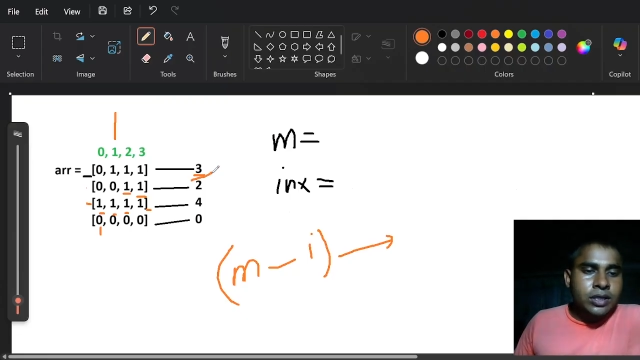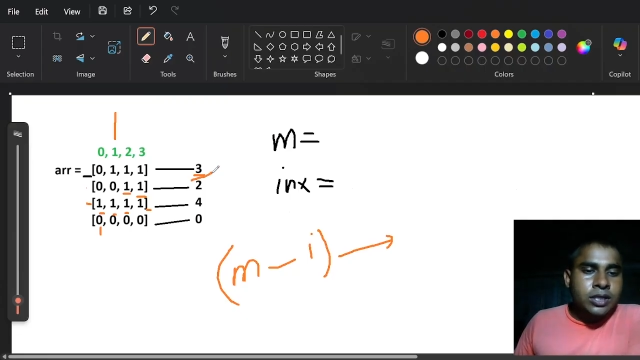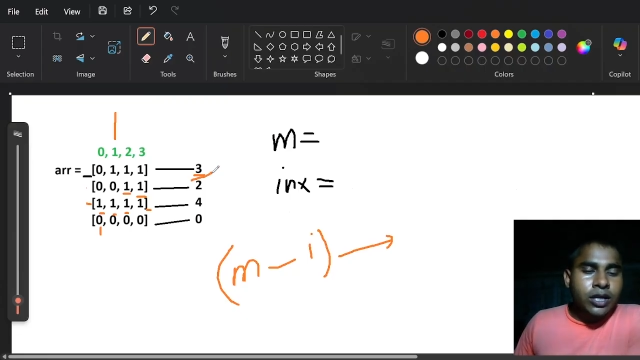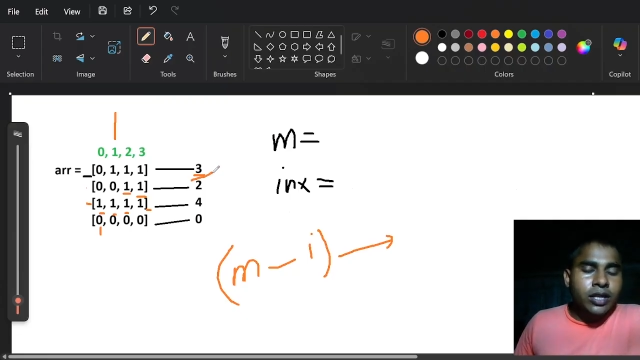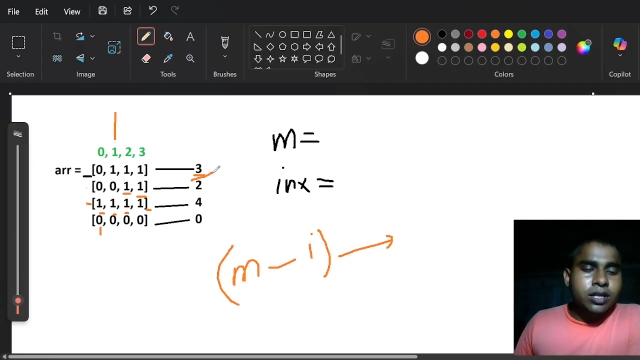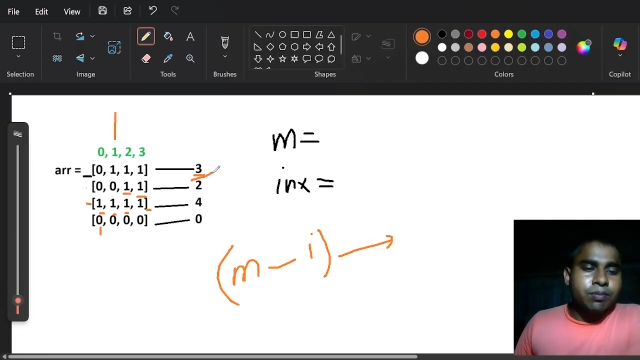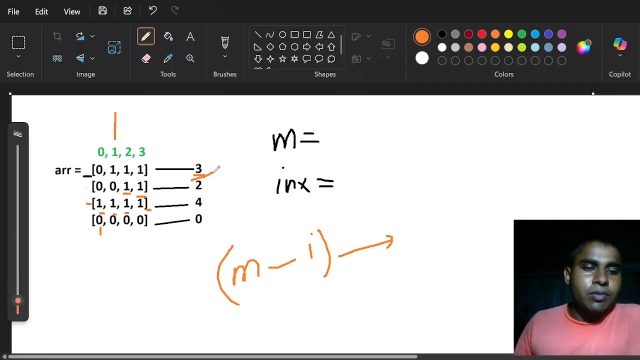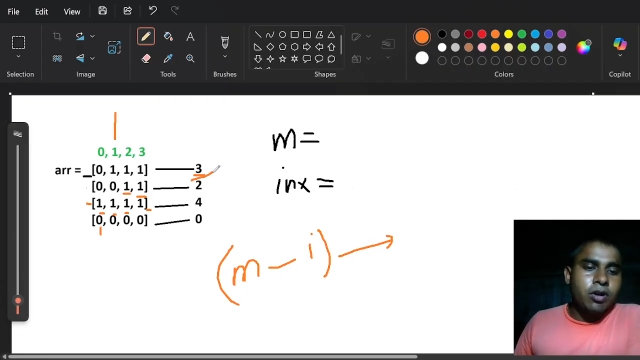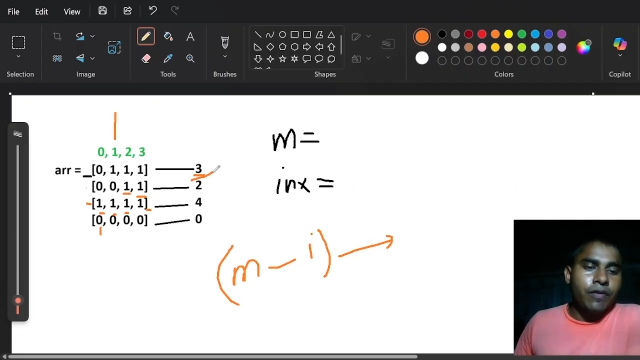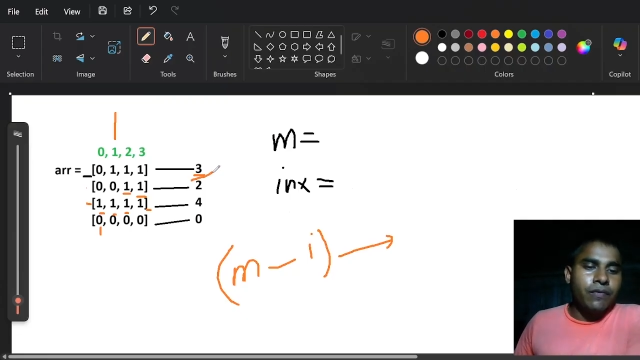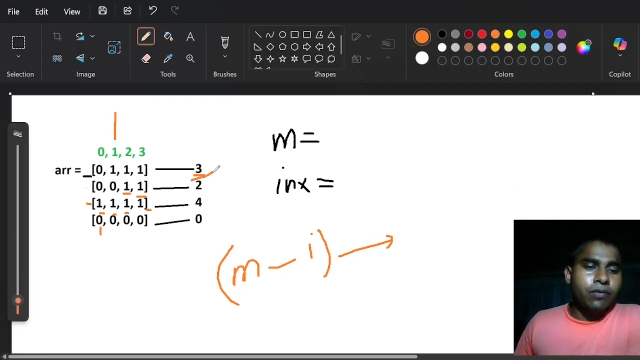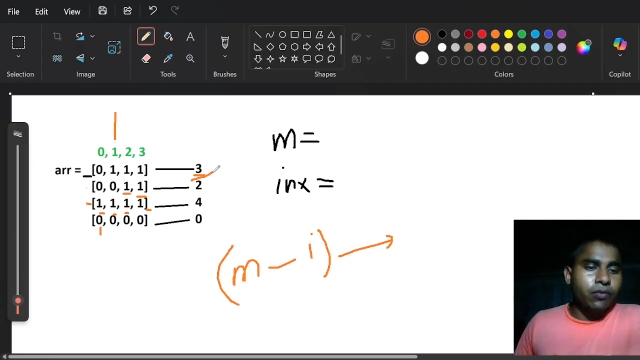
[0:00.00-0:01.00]
three number
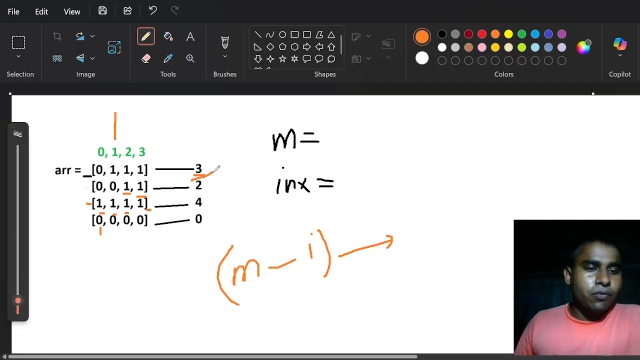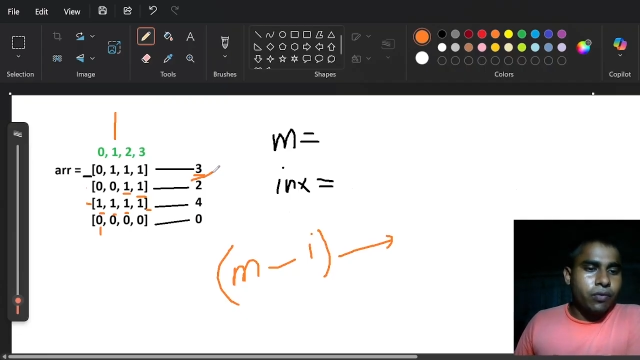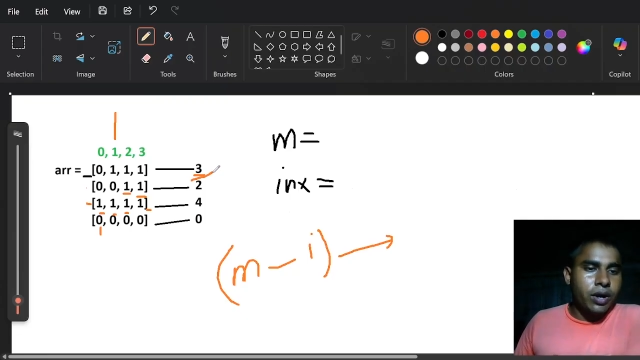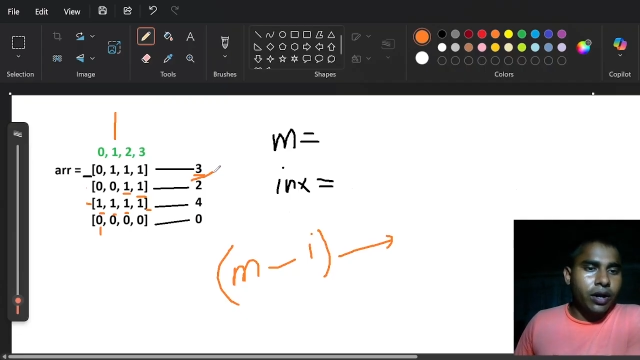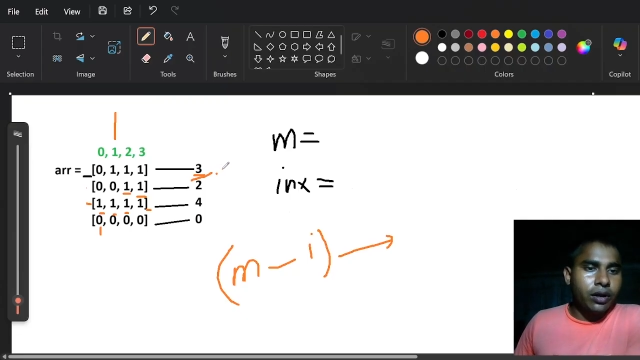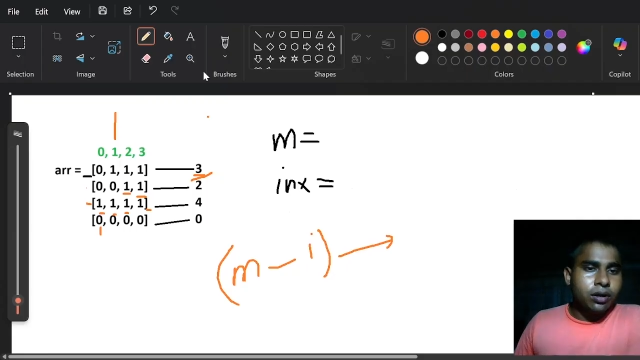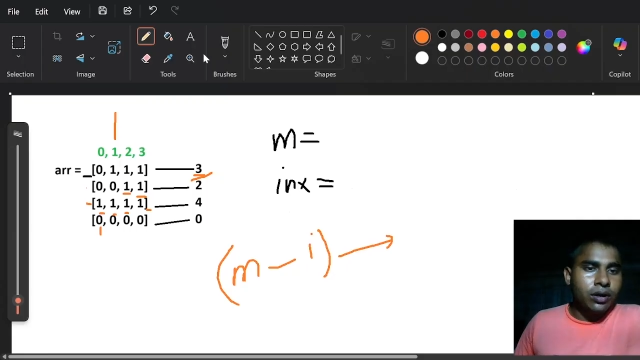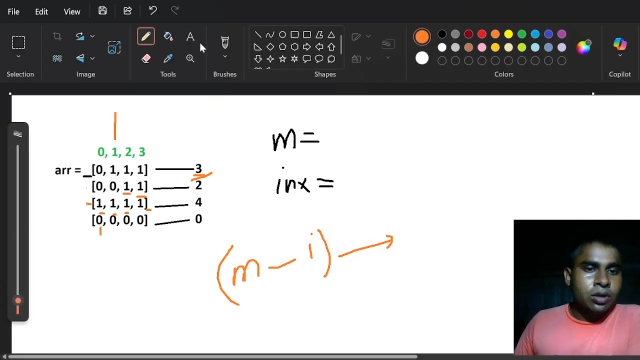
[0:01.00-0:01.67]
of one.